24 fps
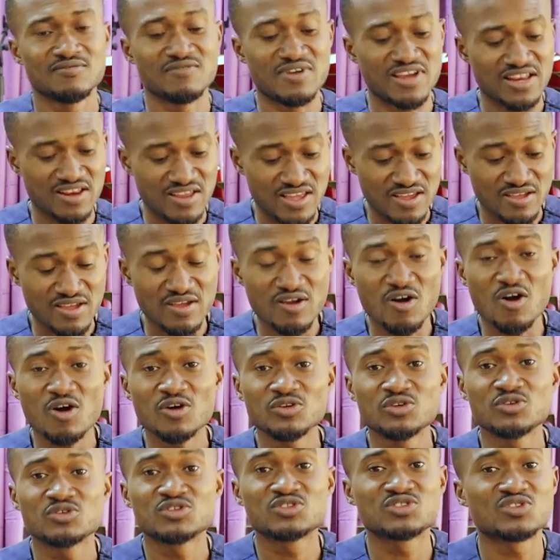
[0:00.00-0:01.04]
When
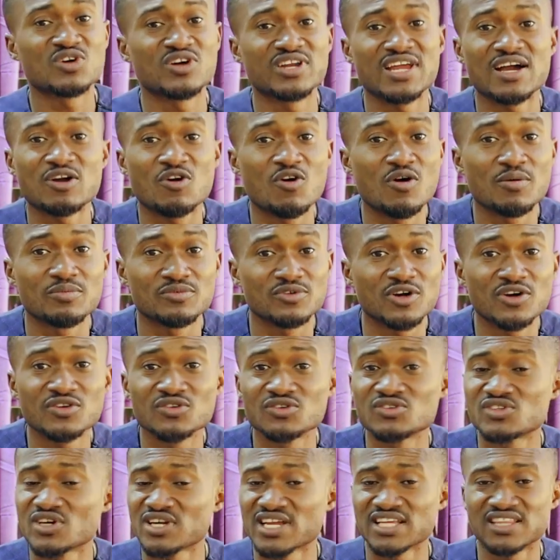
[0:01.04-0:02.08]
all those
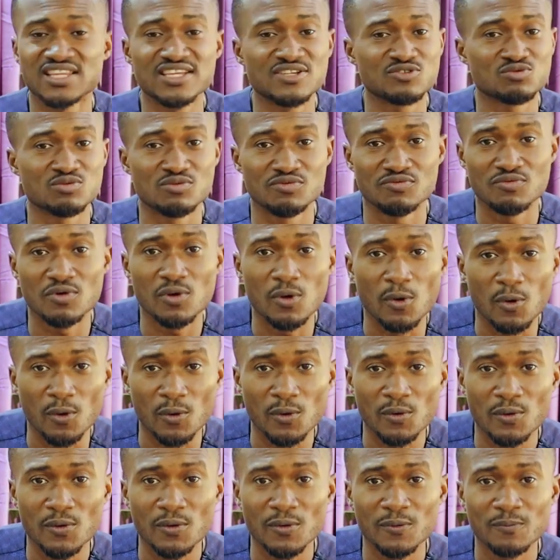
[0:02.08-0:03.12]
other things will
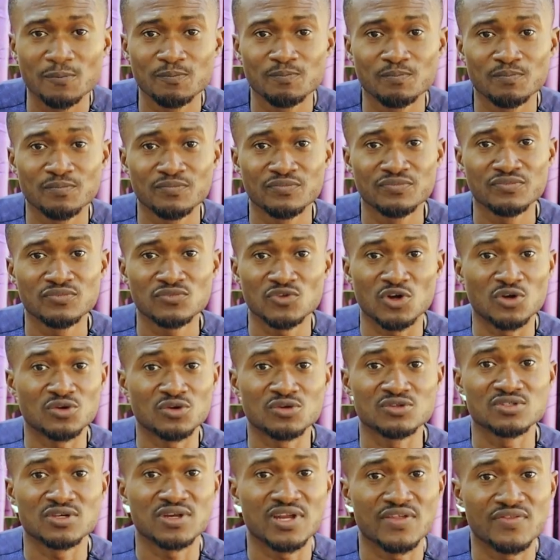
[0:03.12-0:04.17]
follow. All
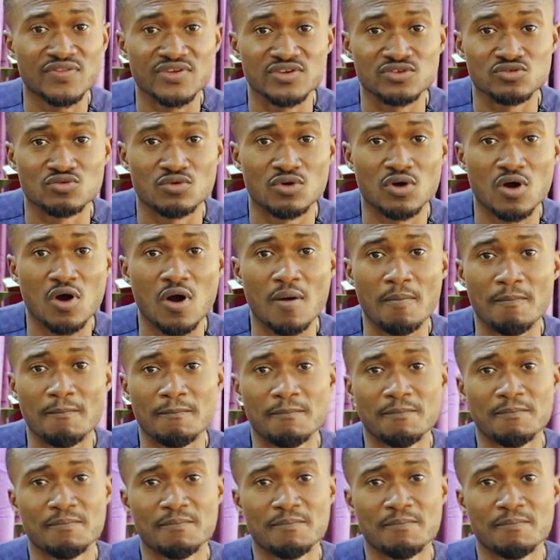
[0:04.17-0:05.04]
those other things will come.